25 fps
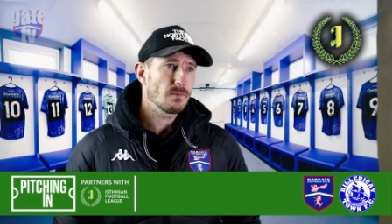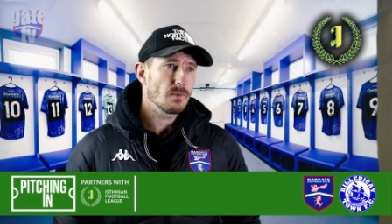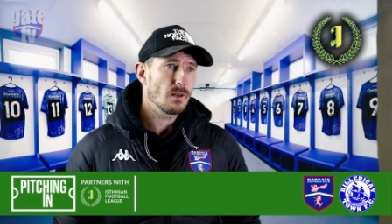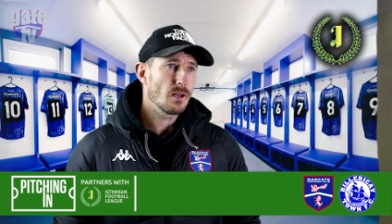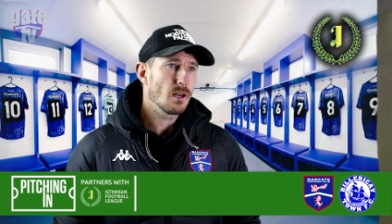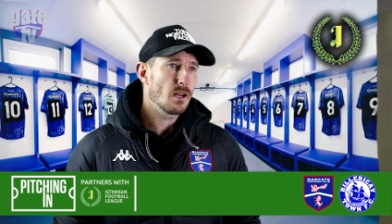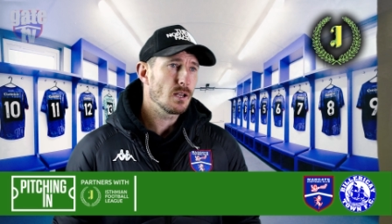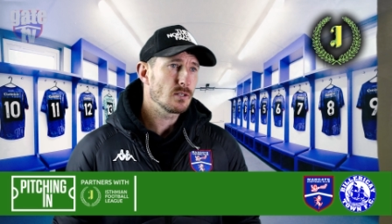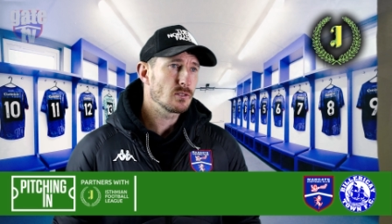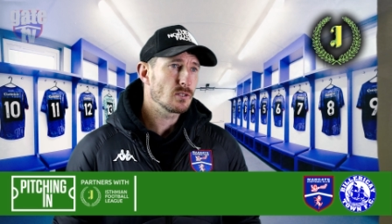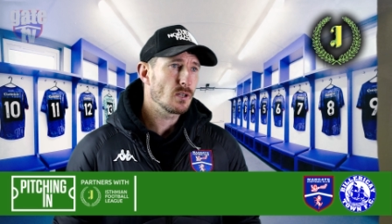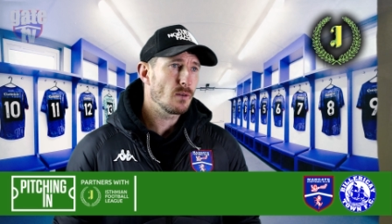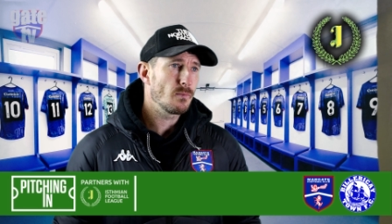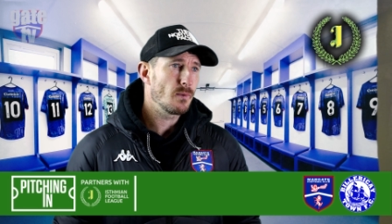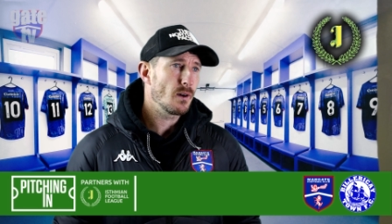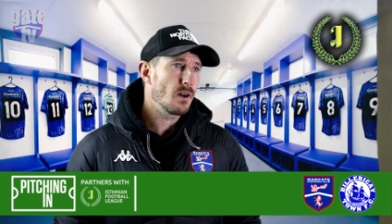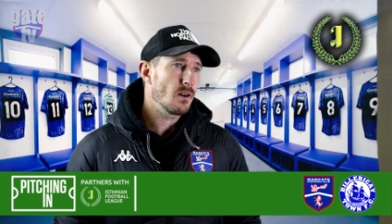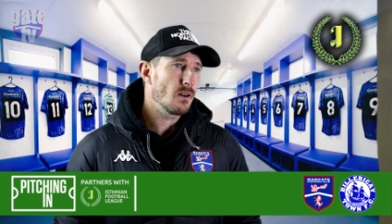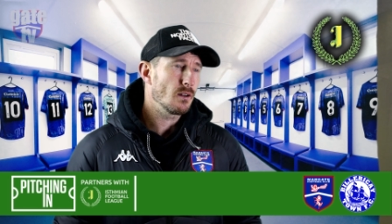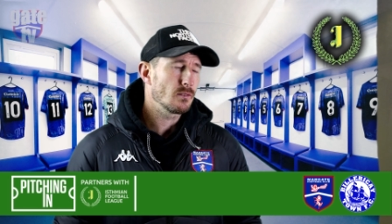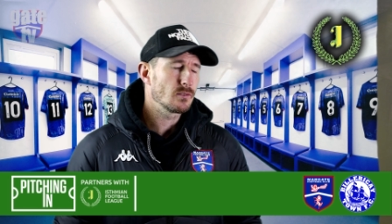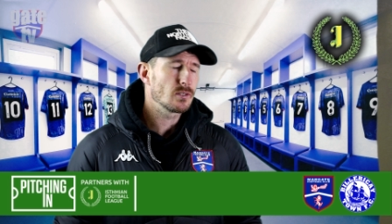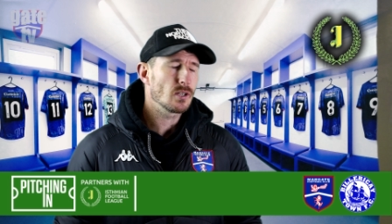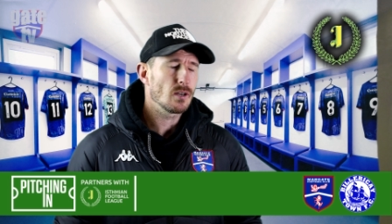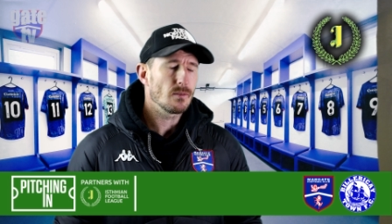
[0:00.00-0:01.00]
uh, top
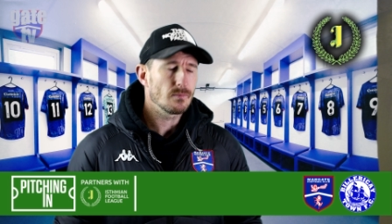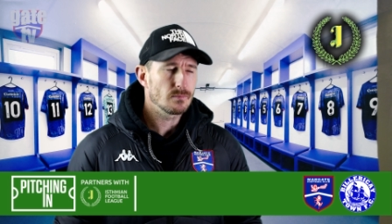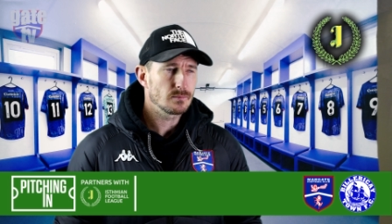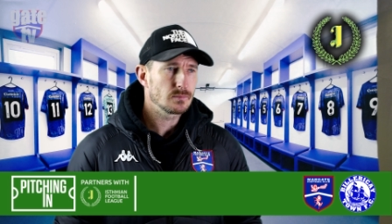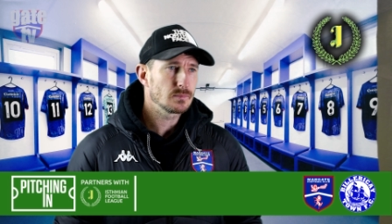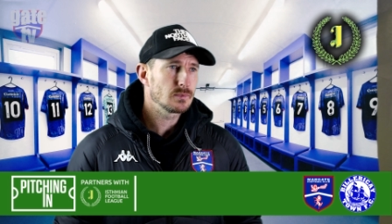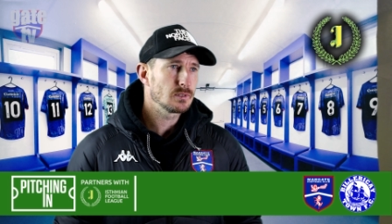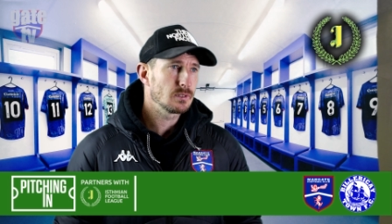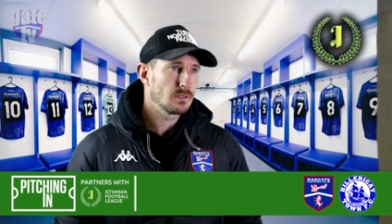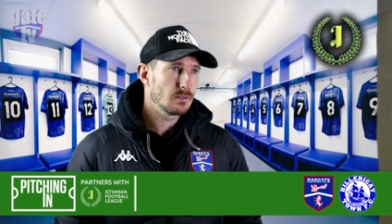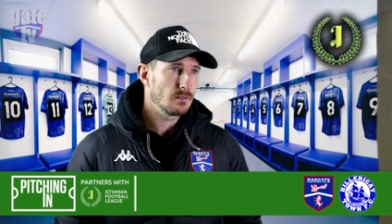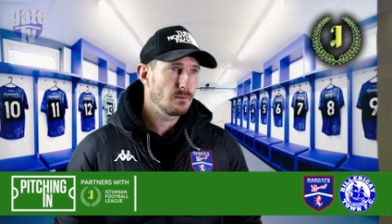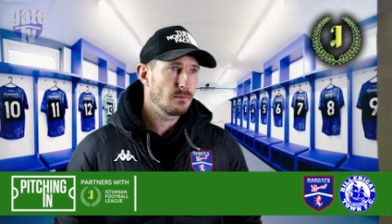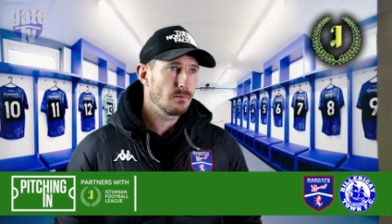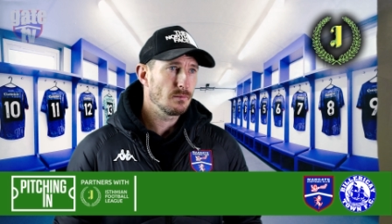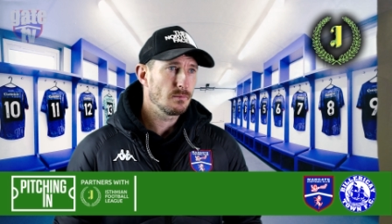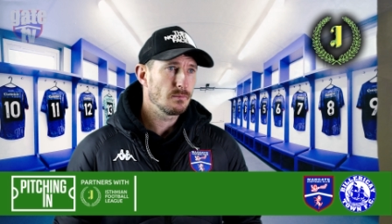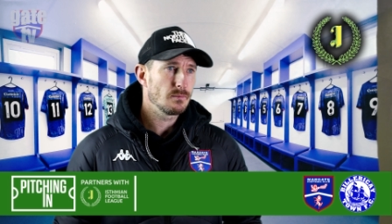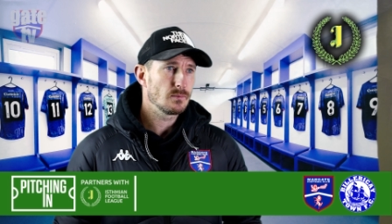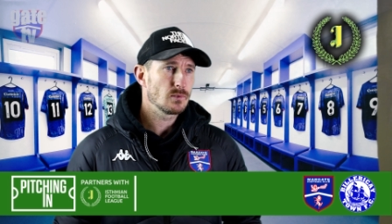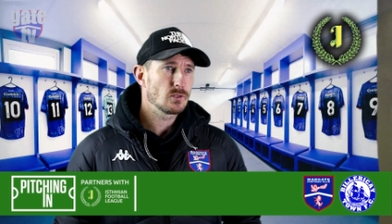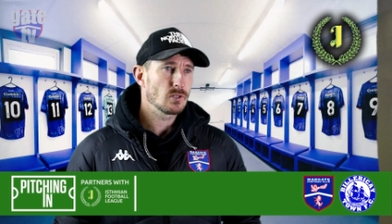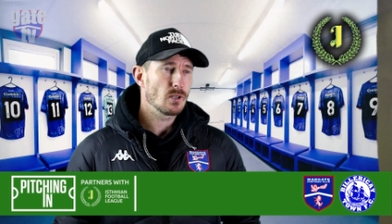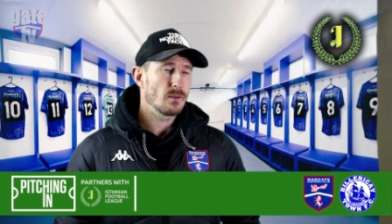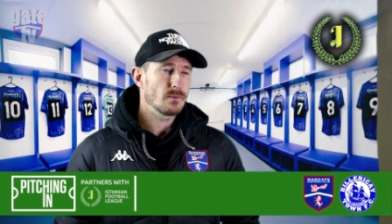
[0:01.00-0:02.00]
up, top
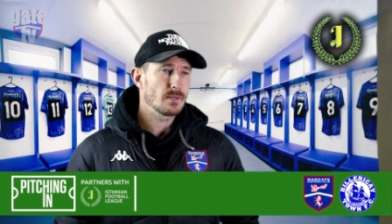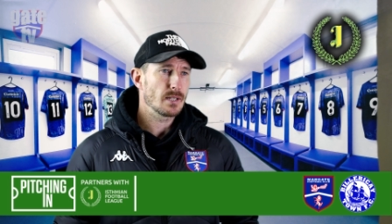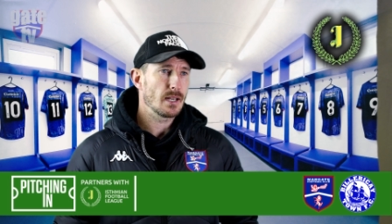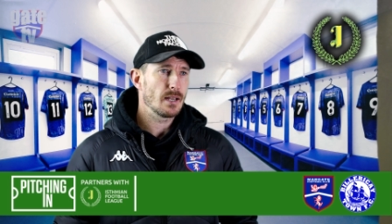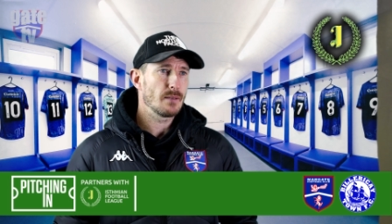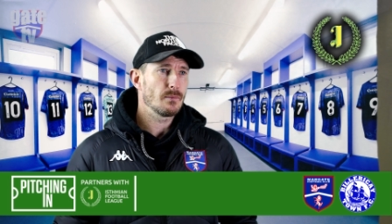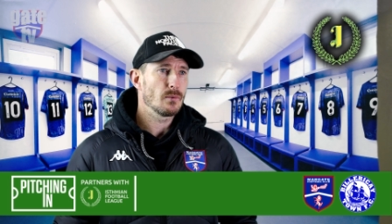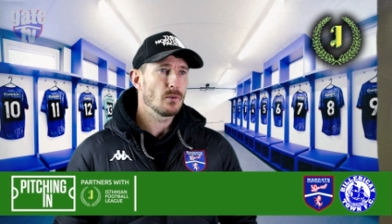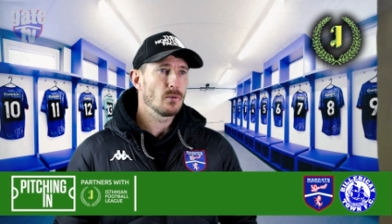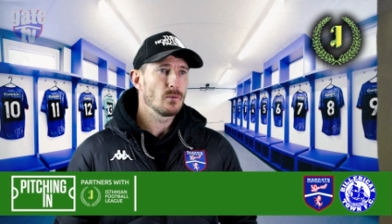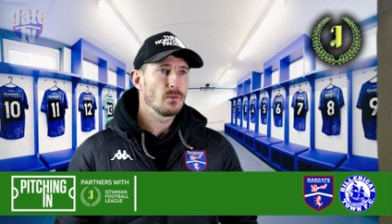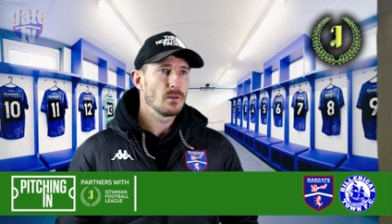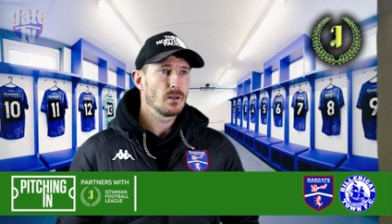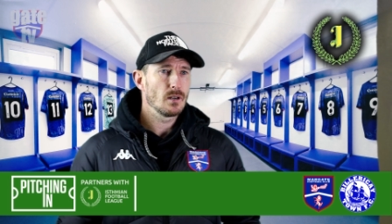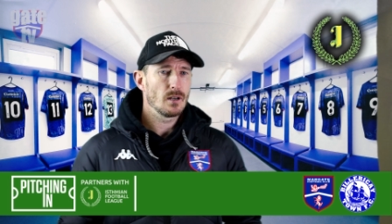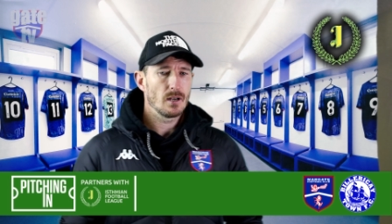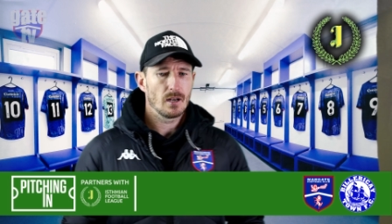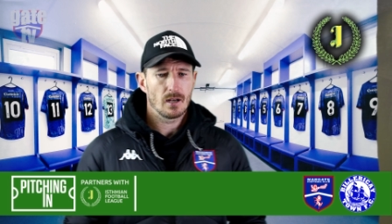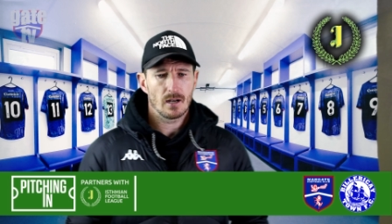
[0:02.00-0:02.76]
top table.